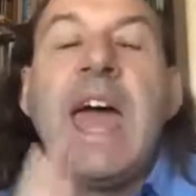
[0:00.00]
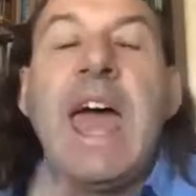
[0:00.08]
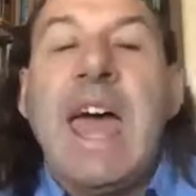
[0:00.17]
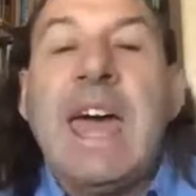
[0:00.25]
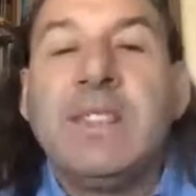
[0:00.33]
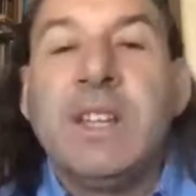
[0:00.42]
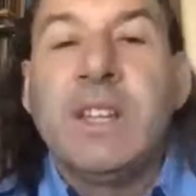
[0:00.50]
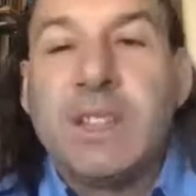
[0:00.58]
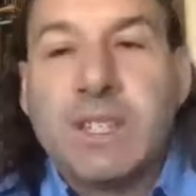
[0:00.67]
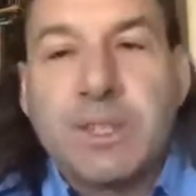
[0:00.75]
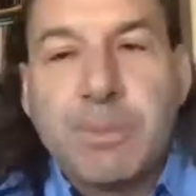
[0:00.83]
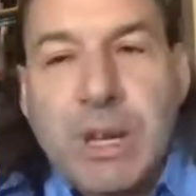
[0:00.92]
and
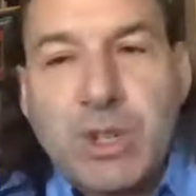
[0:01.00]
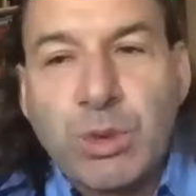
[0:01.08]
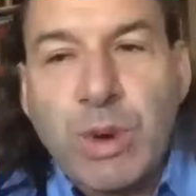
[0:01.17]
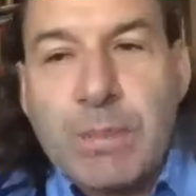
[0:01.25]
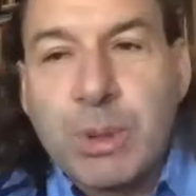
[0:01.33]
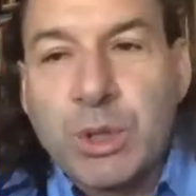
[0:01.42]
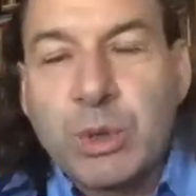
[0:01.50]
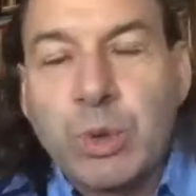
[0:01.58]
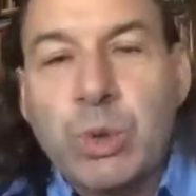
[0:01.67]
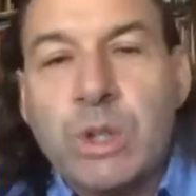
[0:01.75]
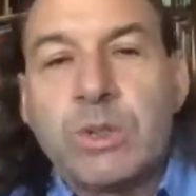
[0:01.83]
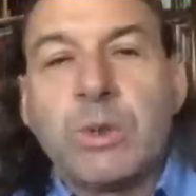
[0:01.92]
the special
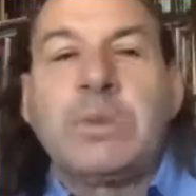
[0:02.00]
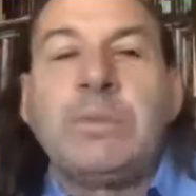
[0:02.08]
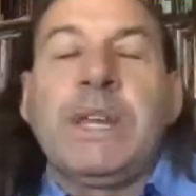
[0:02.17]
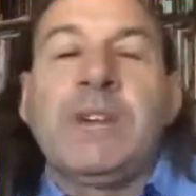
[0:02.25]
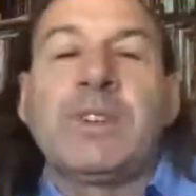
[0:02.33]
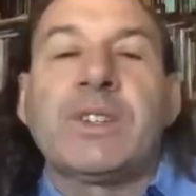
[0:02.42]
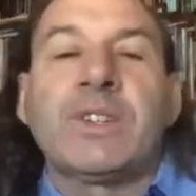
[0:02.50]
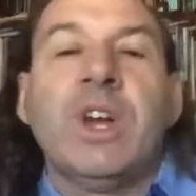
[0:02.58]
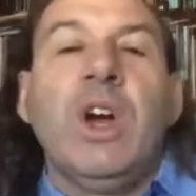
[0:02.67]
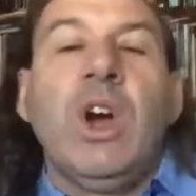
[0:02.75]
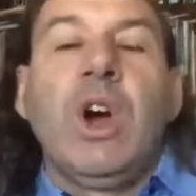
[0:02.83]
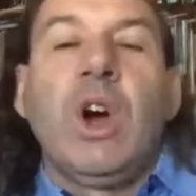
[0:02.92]
rapporteurs, which many of us
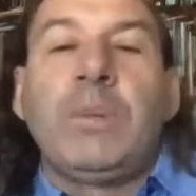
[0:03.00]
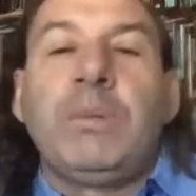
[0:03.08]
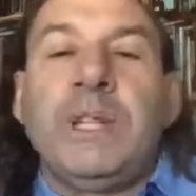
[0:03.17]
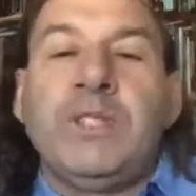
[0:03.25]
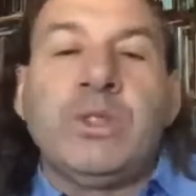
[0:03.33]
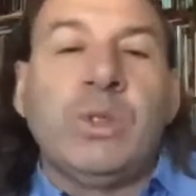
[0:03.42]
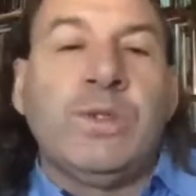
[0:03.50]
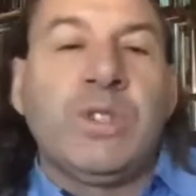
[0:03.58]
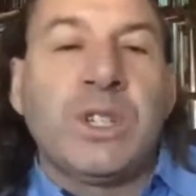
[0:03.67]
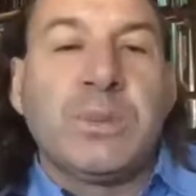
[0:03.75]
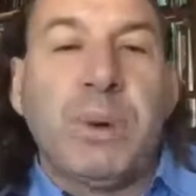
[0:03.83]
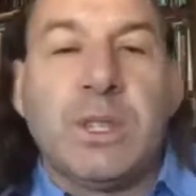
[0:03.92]
are pleased to have
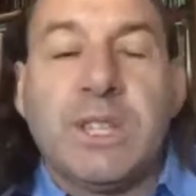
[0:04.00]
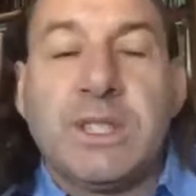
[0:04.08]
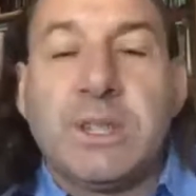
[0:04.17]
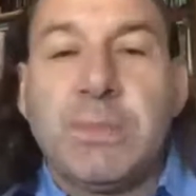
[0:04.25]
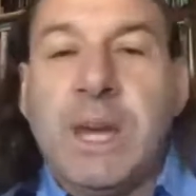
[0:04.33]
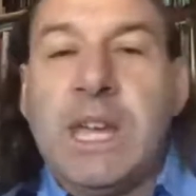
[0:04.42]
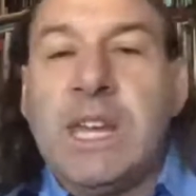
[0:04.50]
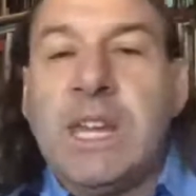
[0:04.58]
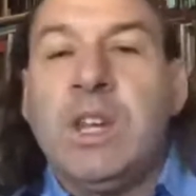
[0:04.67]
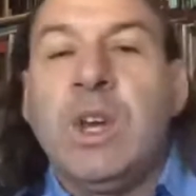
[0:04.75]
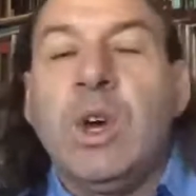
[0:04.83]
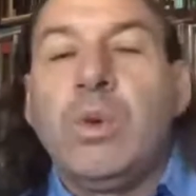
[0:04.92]
just
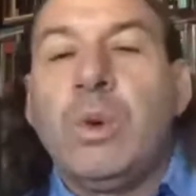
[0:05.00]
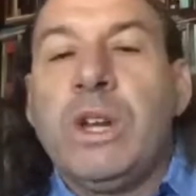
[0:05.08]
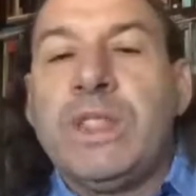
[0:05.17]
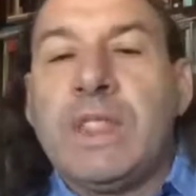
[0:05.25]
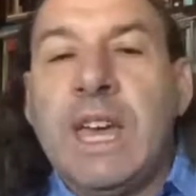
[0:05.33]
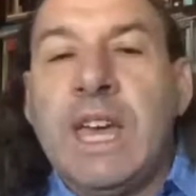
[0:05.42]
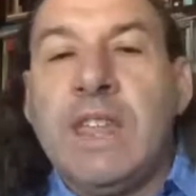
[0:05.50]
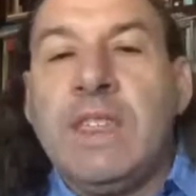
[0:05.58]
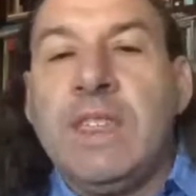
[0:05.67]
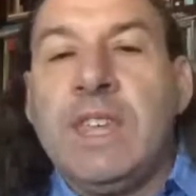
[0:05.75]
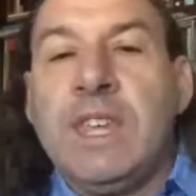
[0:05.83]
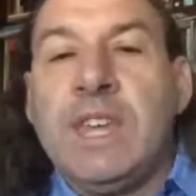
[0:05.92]
participated with in
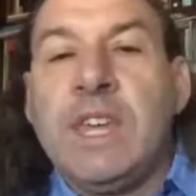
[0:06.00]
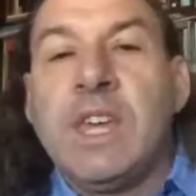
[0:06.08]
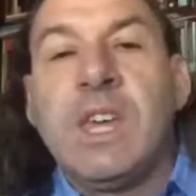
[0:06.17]
the